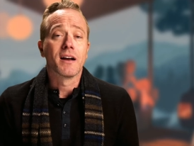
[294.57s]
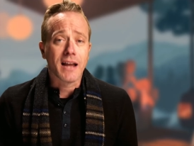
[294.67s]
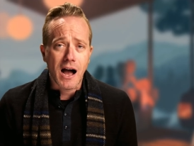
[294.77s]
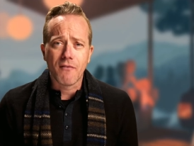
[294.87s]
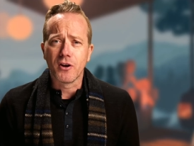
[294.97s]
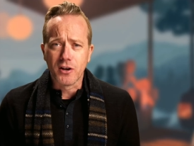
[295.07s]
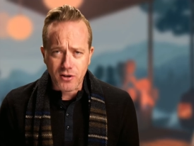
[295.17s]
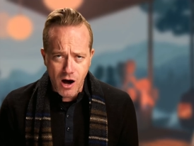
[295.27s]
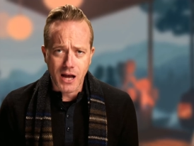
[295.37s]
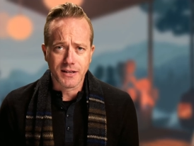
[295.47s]
Covenant
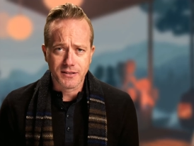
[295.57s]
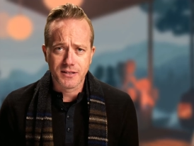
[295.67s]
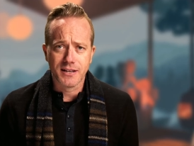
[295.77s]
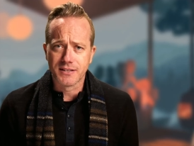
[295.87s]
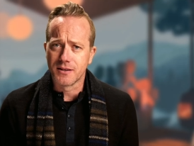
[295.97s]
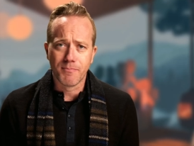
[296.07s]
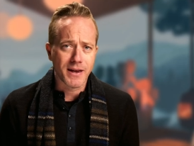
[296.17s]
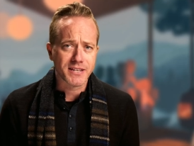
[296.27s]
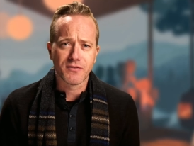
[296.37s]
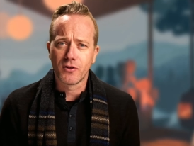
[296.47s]
Eyes is the
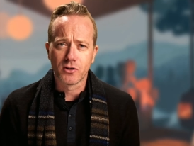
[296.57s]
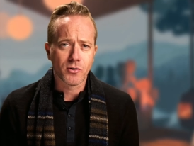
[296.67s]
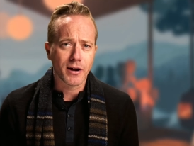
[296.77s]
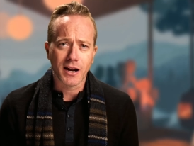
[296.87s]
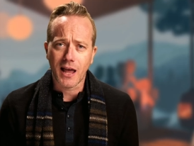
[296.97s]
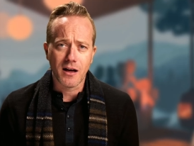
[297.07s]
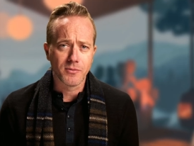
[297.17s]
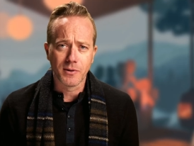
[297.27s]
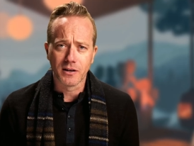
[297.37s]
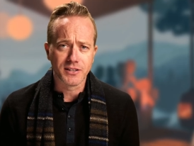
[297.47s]
best filtering and
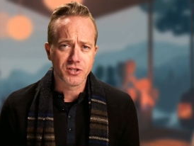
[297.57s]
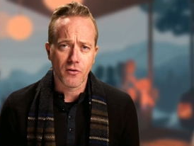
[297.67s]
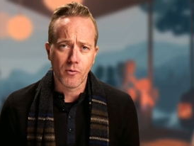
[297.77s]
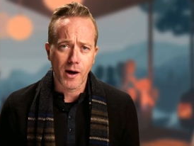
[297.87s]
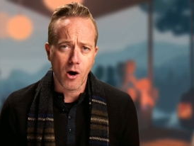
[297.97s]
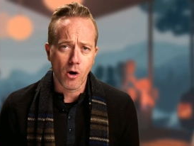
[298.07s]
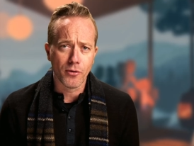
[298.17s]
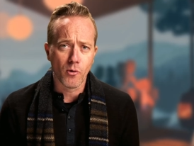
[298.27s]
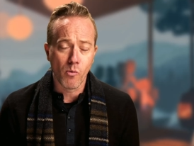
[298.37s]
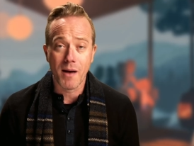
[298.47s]
accountability software on
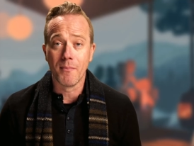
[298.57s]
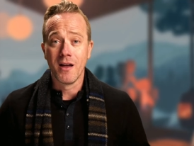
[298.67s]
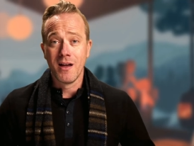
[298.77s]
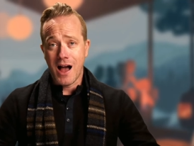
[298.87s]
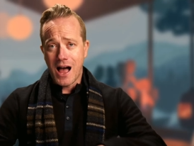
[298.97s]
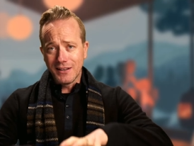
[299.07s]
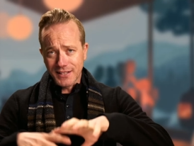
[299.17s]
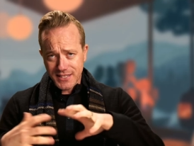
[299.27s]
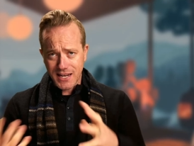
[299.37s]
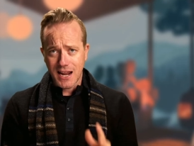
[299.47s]
the web,
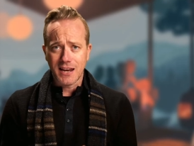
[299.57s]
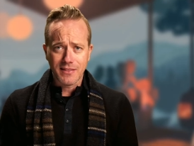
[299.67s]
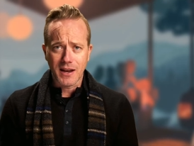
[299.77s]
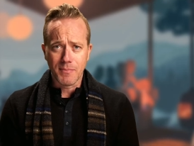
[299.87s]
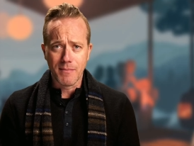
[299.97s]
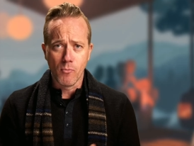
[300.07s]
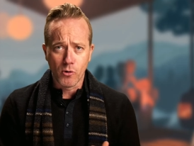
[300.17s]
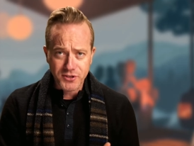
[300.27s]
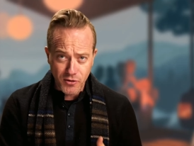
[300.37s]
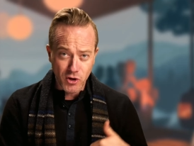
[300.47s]
understanding that a bit more
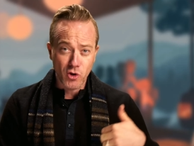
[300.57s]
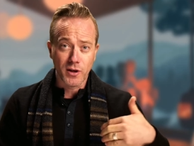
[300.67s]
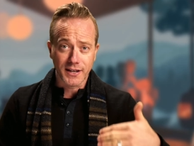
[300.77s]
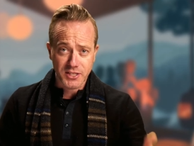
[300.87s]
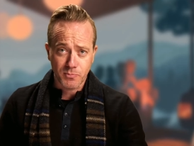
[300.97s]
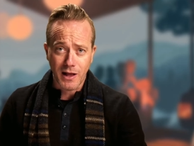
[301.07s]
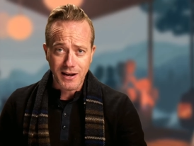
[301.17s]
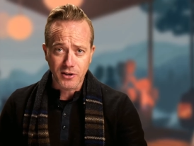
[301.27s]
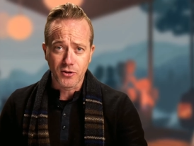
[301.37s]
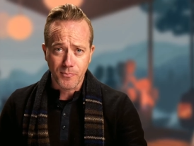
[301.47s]
so that you can explain
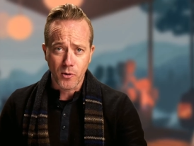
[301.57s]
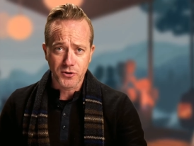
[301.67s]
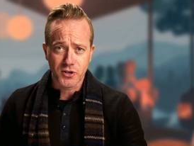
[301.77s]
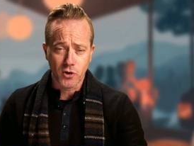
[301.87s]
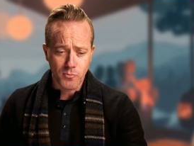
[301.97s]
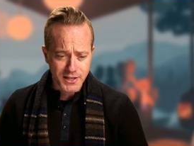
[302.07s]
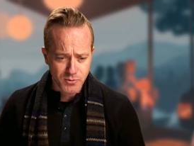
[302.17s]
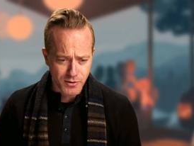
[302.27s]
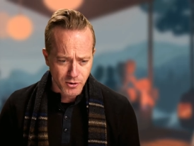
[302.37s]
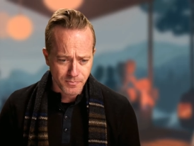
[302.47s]
it to the person who meets
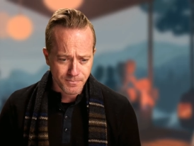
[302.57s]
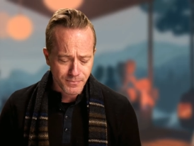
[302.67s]
with you.